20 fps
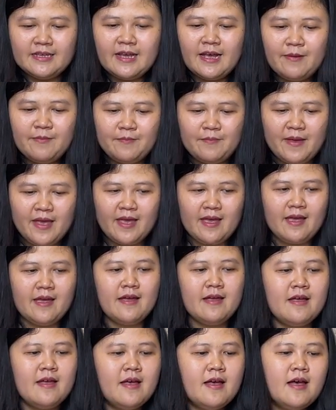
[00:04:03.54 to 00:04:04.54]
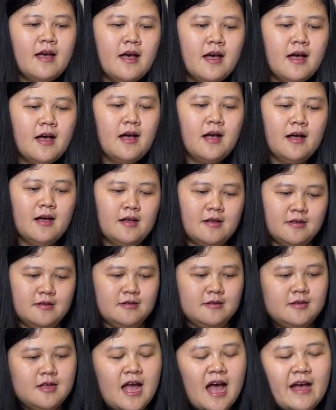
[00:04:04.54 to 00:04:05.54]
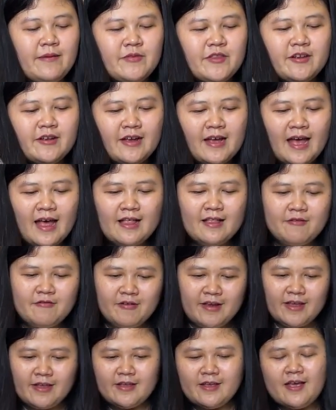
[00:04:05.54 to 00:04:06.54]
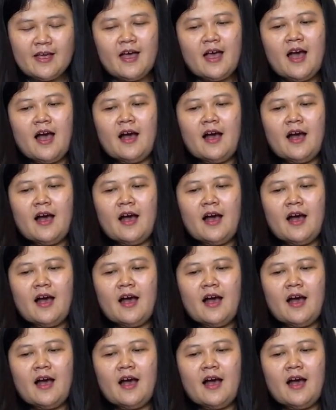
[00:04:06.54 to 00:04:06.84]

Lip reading: compare after coloring